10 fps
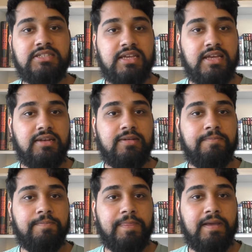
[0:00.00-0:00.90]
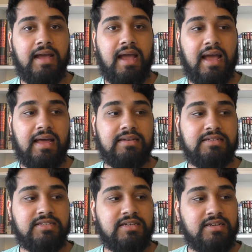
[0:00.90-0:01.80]
in,
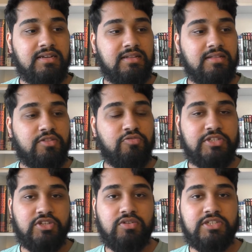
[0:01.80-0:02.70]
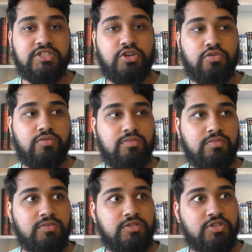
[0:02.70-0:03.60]
and the result is
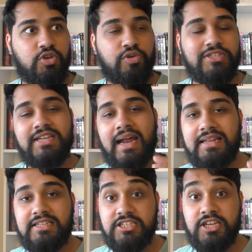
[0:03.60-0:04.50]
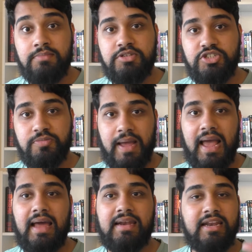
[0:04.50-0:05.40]
Christianity has come to
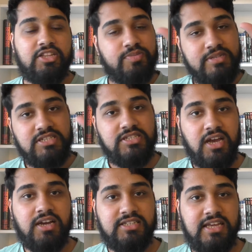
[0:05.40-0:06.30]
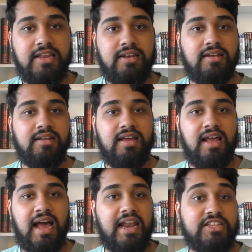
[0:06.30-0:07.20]
Japan and it's been sucked in,
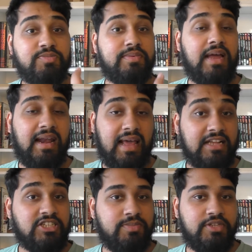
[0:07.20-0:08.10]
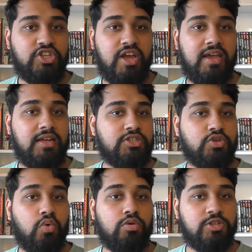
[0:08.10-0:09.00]
and it has to be changed,
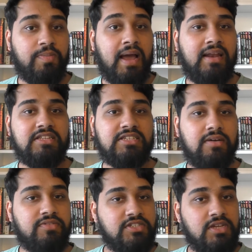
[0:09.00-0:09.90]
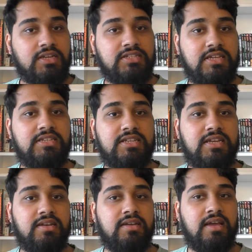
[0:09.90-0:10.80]
or Japan itself sucks things
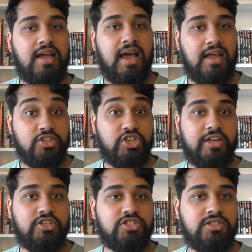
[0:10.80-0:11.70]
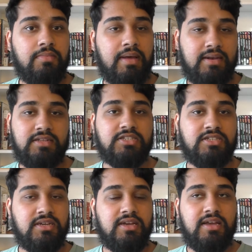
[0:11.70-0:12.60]
in and changes them. And
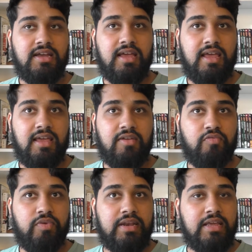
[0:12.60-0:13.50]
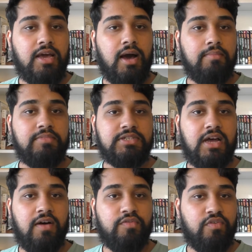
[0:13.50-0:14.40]
it really comes
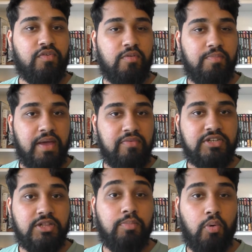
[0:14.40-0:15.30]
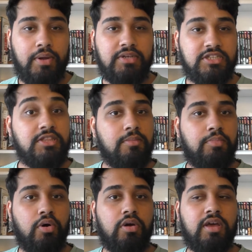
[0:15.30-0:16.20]
after a very pivotal point in the
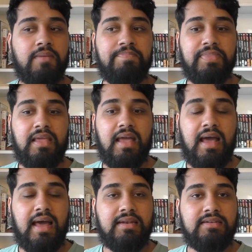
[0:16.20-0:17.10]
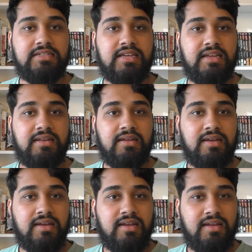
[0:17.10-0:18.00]
book, and it
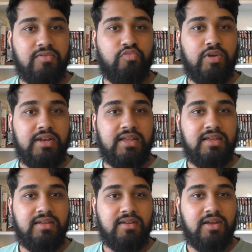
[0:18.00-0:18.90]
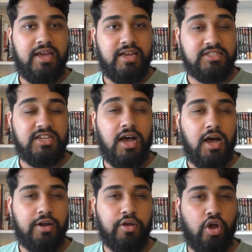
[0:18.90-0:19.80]
really hits
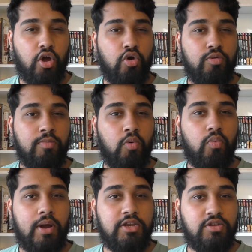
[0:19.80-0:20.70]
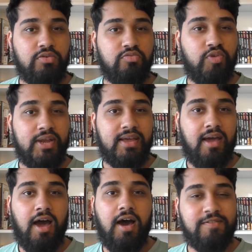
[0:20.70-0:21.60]
harder home when you read
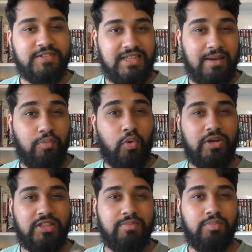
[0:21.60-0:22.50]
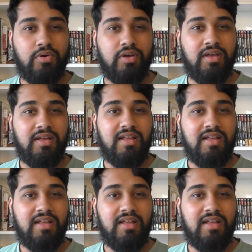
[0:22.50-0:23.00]
it after that point in the book.